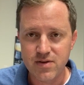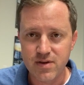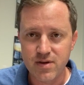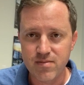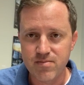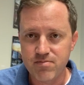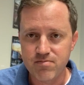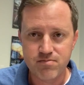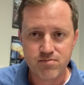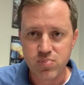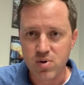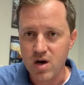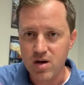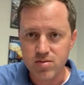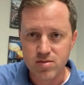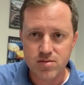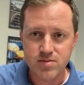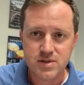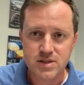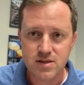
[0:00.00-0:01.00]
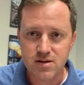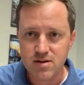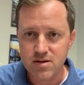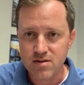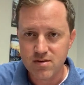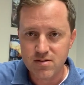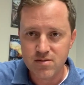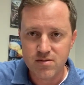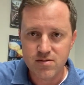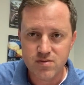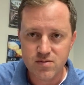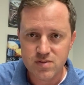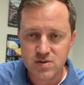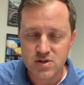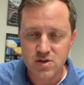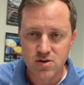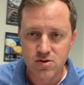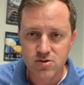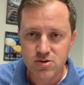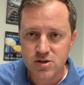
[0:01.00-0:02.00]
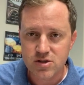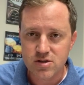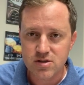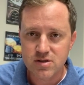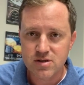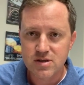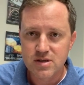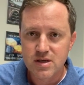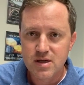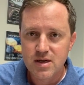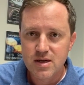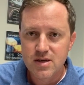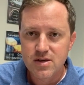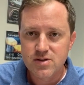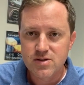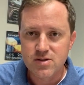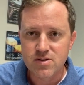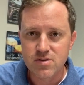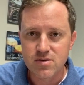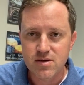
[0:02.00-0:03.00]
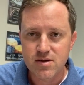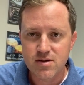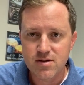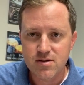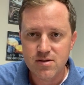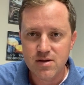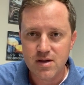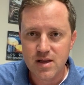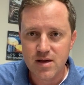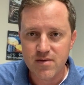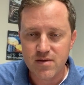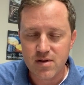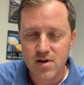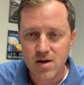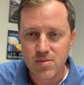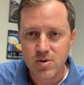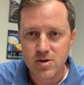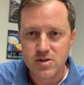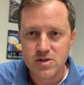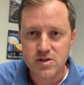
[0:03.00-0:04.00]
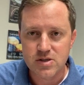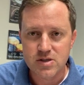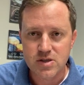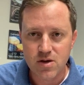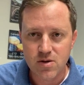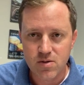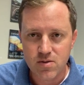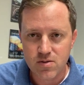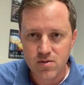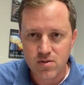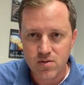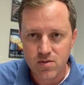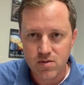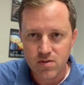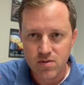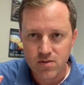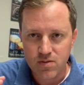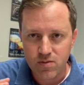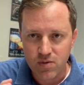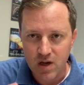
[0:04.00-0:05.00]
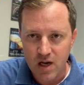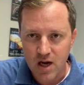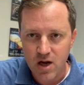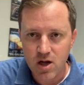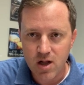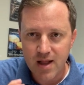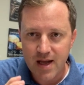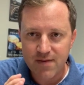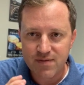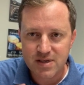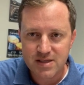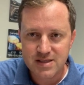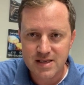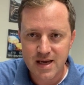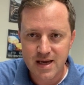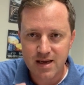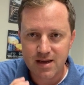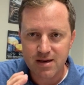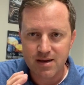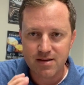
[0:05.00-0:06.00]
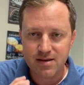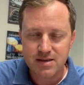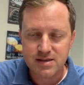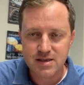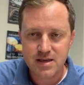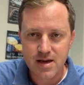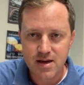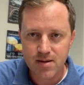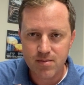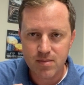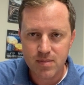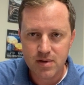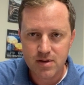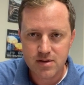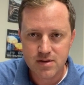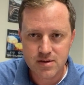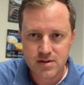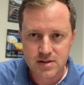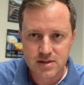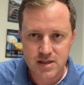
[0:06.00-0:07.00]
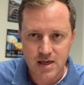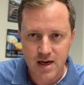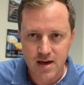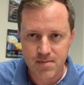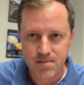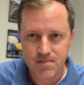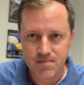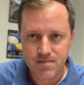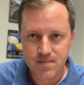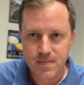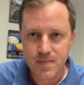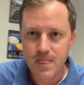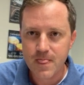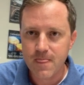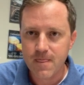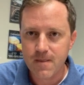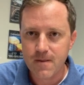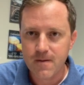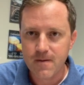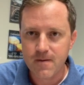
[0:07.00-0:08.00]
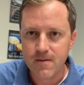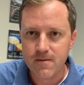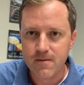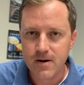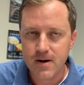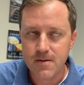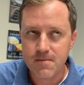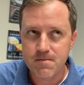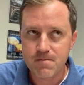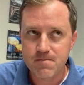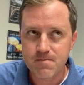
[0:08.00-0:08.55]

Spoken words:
the problems and the solution to the 11 o'clock person. So we all have to take it at the same time. All right?